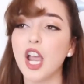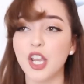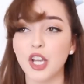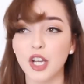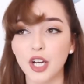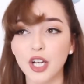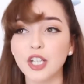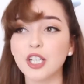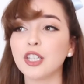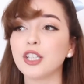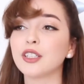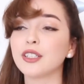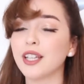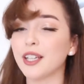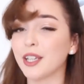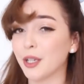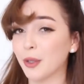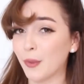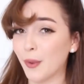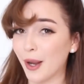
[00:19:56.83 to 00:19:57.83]
you're gonna look
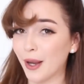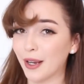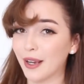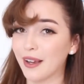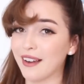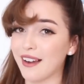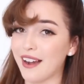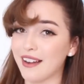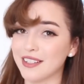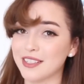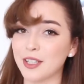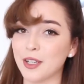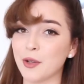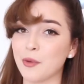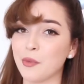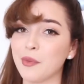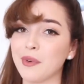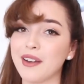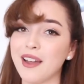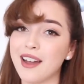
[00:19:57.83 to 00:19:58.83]
like you're wearing a
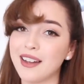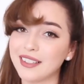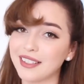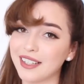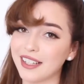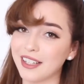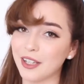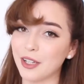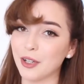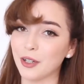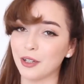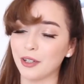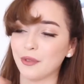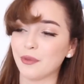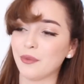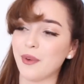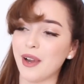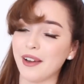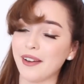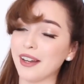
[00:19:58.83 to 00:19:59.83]
costume, not like you're
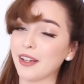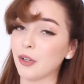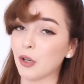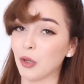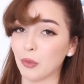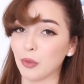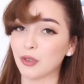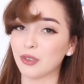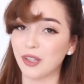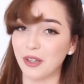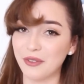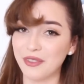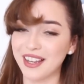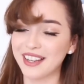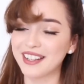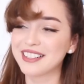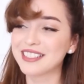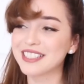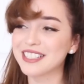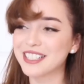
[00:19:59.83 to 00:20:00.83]
wearing normal
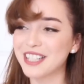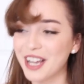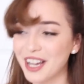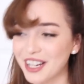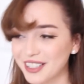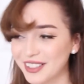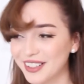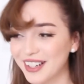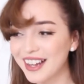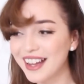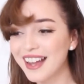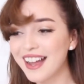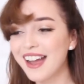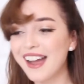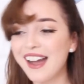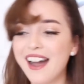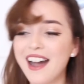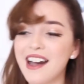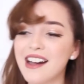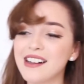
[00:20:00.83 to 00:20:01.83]
clothing. So
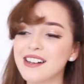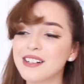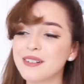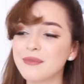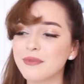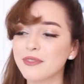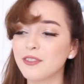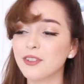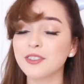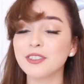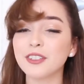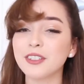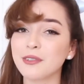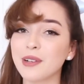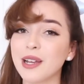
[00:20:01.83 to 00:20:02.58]
those are